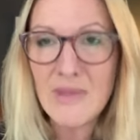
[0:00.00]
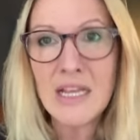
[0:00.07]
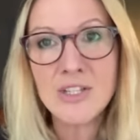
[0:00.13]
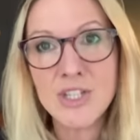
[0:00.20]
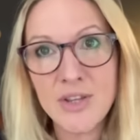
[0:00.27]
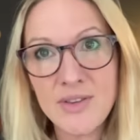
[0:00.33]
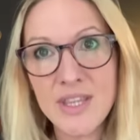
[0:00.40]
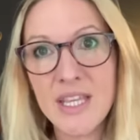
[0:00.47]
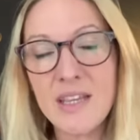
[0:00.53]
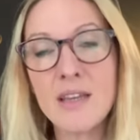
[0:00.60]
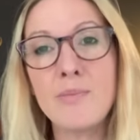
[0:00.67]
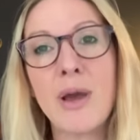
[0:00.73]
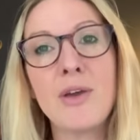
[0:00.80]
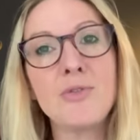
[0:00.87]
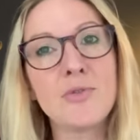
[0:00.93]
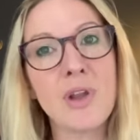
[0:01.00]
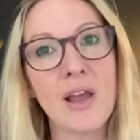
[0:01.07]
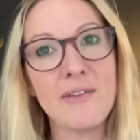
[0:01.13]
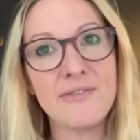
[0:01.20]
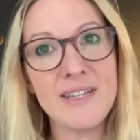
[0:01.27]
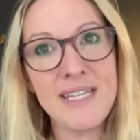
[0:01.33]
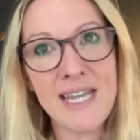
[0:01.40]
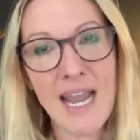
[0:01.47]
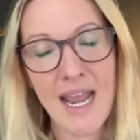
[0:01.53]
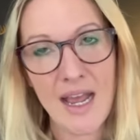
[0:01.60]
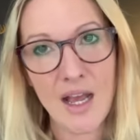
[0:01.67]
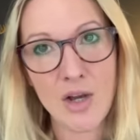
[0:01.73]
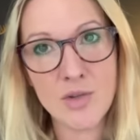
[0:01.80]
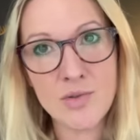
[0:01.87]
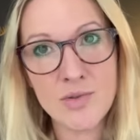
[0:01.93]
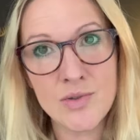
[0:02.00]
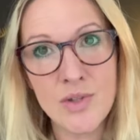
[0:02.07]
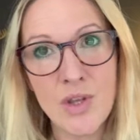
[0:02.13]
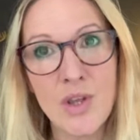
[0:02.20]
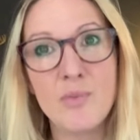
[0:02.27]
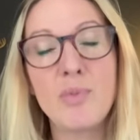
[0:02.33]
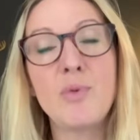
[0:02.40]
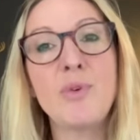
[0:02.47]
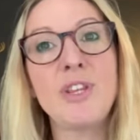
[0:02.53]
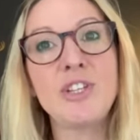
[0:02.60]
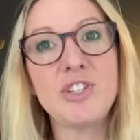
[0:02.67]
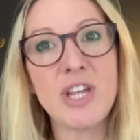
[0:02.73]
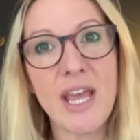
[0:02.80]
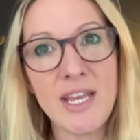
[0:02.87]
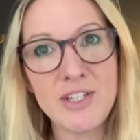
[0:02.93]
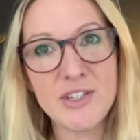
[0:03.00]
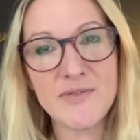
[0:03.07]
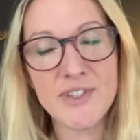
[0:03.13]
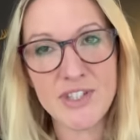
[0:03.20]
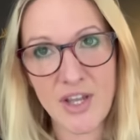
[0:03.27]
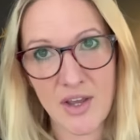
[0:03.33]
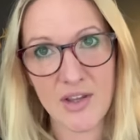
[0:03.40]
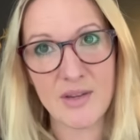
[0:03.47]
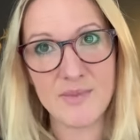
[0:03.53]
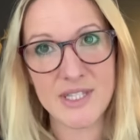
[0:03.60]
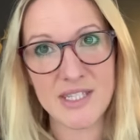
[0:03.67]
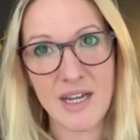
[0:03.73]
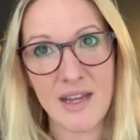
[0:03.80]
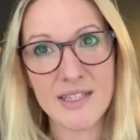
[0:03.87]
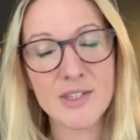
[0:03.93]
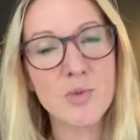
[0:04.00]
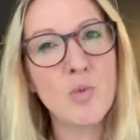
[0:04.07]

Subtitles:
So think about your life now, but with a change of circumstance.